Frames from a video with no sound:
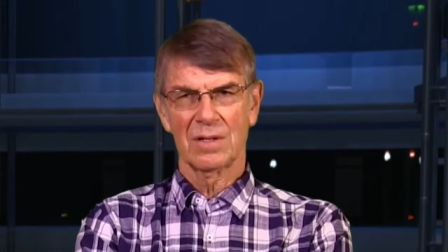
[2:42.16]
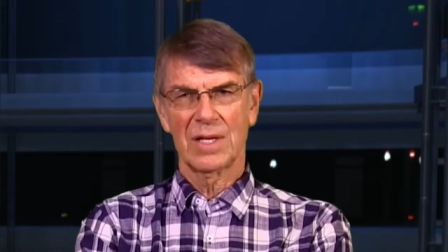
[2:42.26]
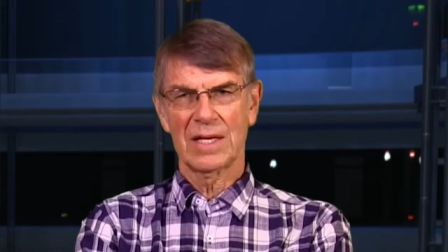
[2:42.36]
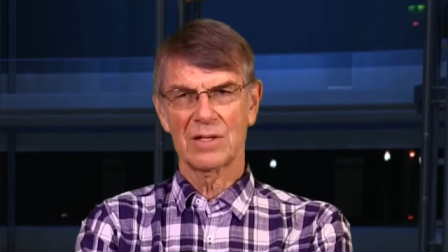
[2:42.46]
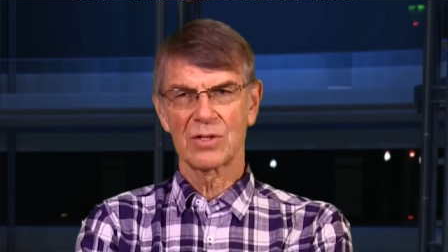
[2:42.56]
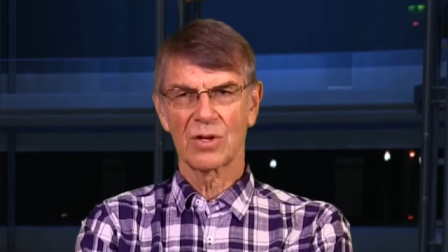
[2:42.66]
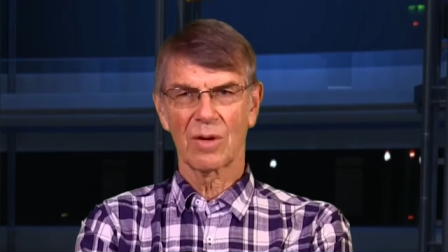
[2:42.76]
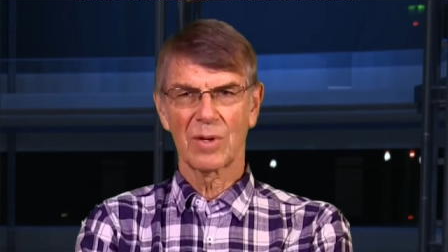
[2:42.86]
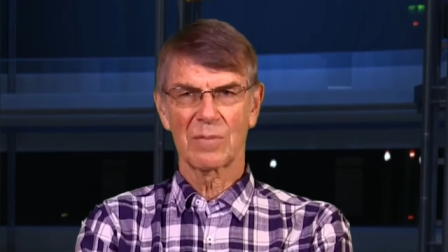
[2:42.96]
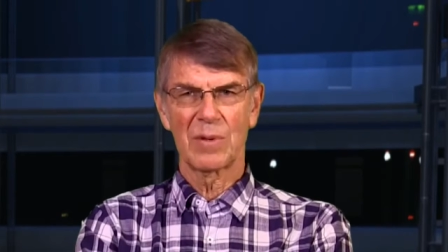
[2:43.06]
The
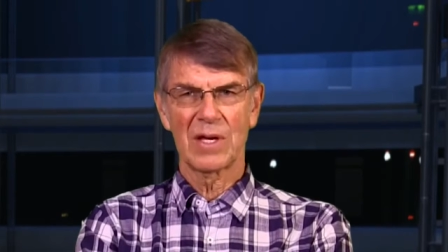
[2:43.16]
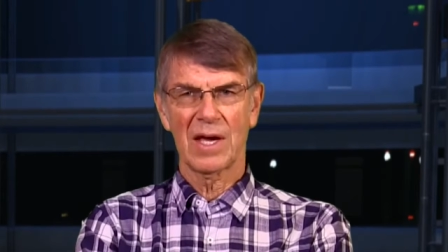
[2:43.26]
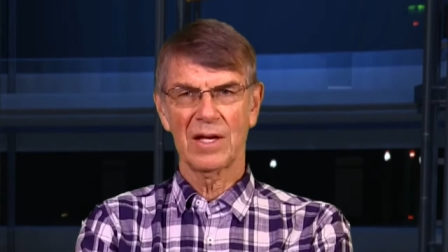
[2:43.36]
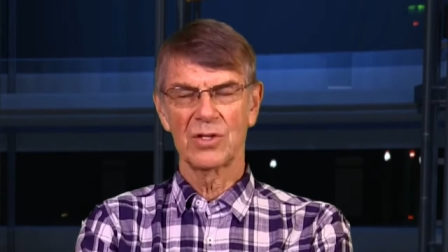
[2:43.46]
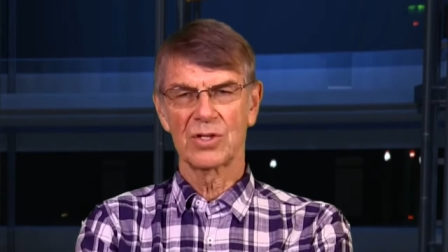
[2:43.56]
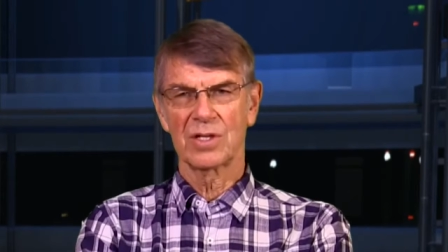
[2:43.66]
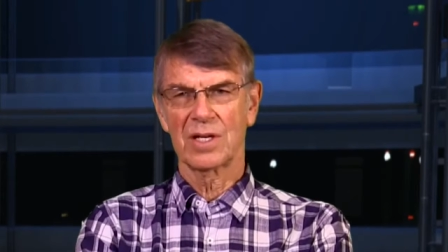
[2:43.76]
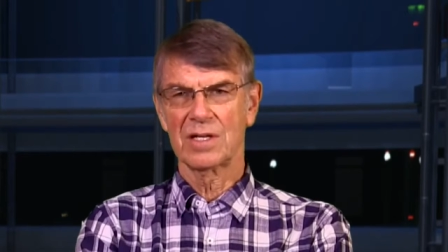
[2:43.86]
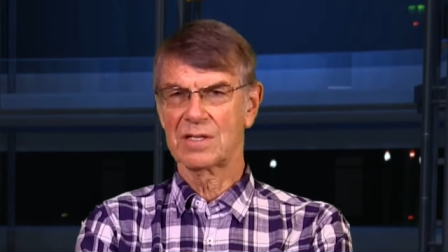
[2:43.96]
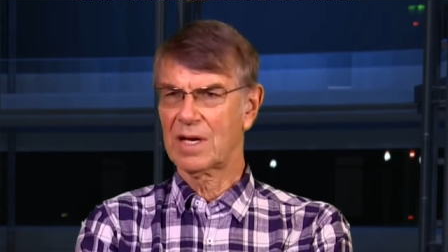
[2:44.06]
stomach pH
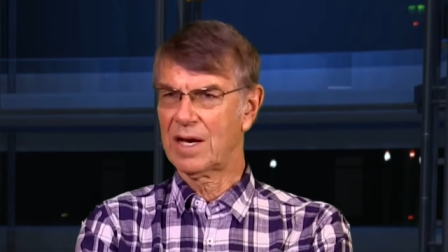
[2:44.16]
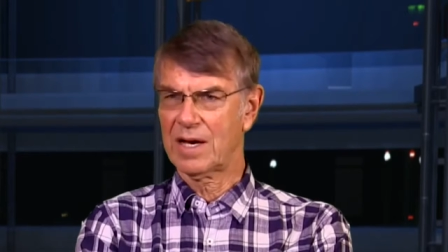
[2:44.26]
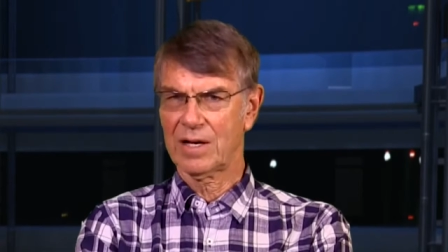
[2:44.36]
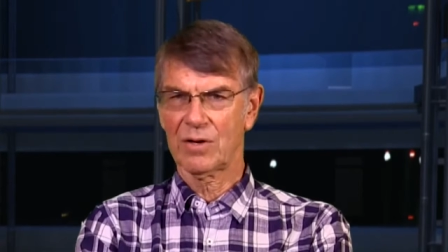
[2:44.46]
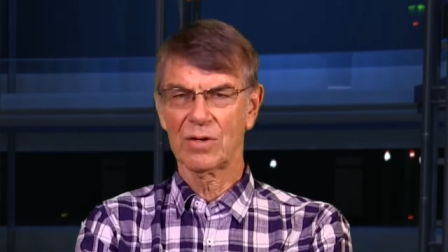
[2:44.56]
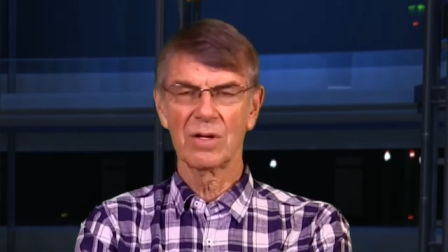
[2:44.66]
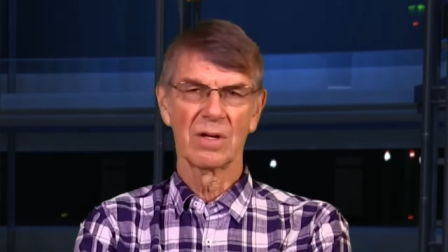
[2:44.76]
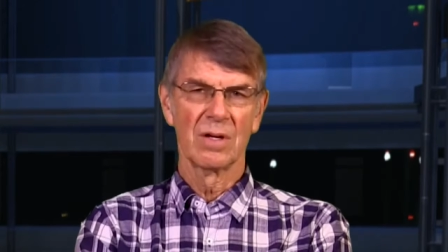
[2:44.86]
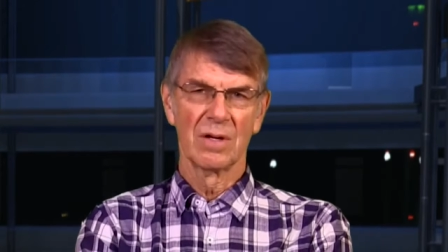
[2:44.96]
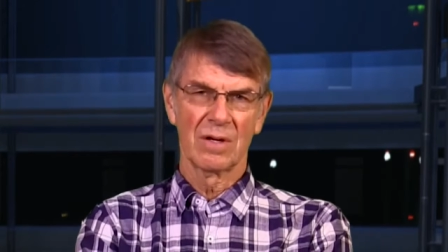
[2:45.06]
is higher,
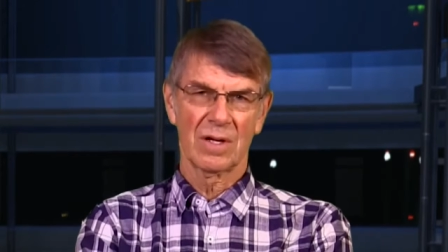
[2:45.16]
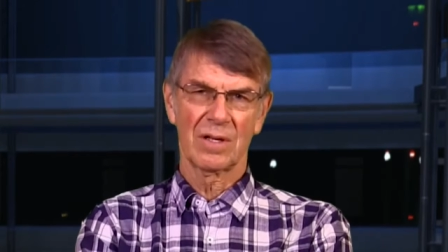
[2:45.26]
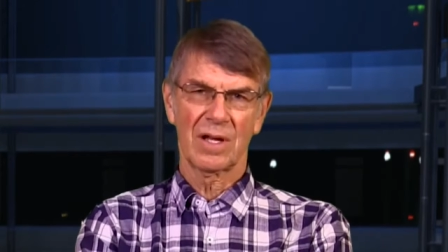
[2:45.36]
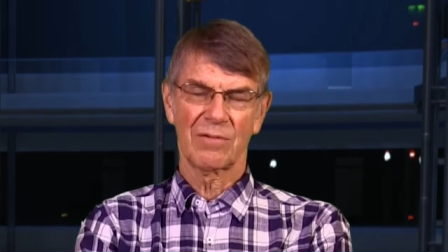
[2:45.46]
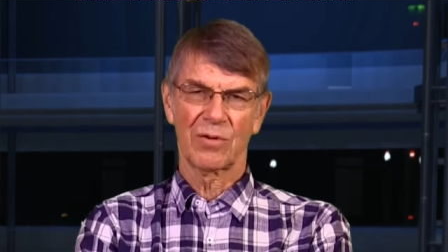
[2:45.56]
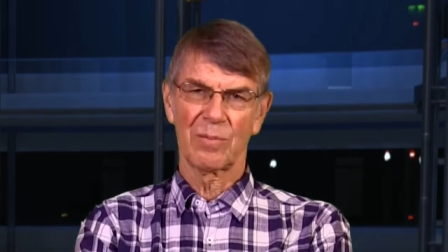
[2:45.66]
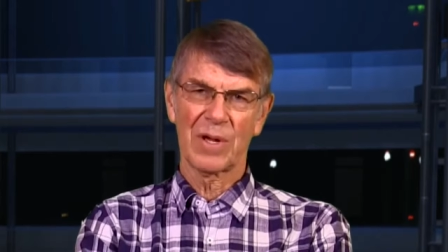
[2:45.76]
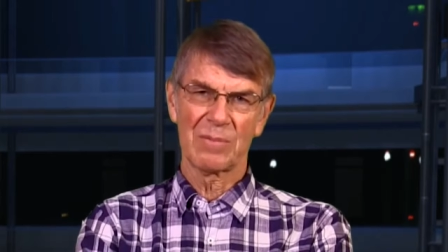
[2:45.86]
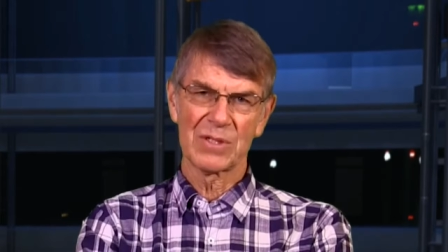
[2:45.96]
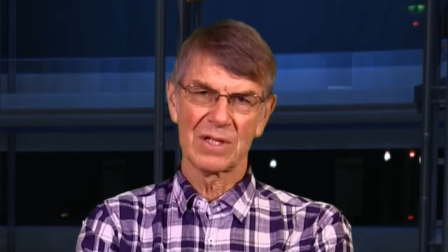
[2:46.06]
and therefore
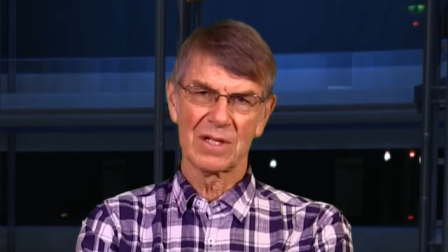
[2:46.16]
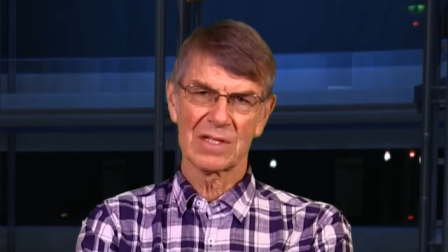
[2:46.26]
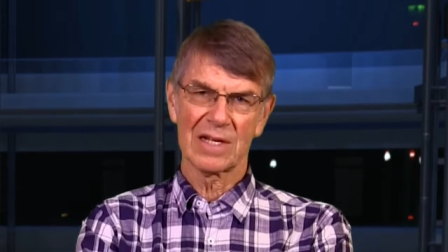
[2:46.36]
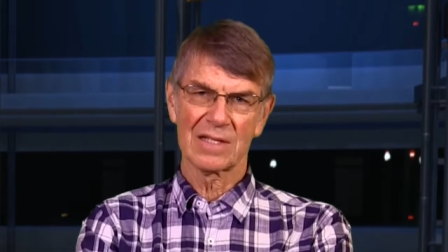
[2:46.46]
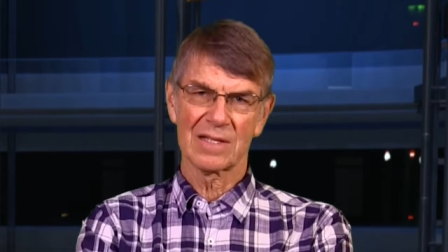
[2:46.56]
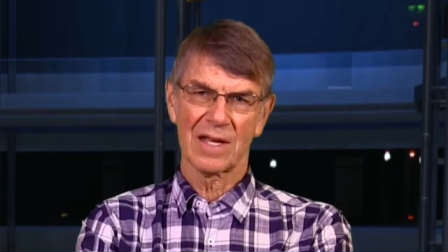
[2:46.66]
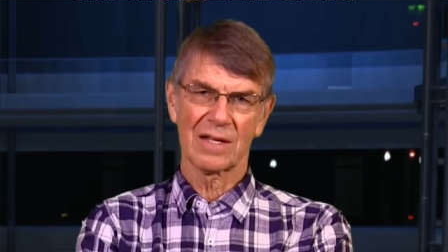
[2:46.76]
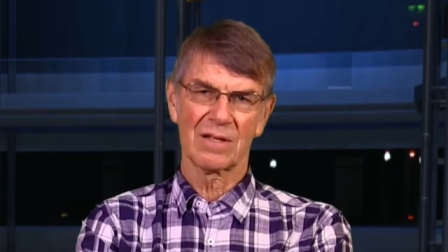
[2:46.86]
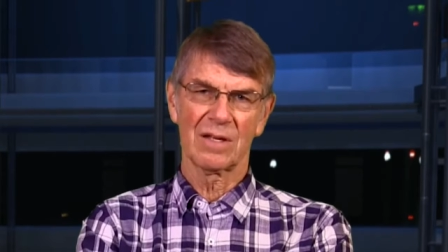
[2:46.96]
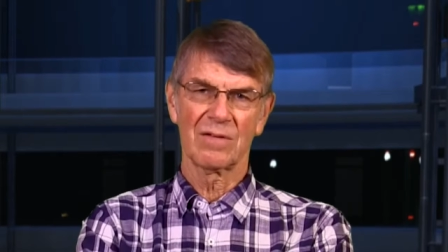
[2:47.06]
pepsin is less
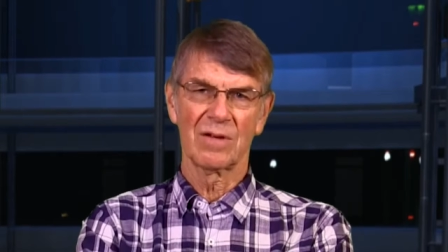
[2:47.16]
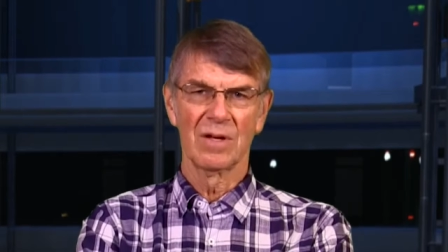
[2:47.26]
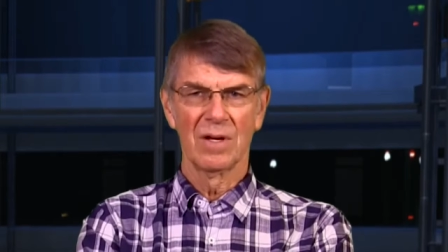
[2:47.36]
active.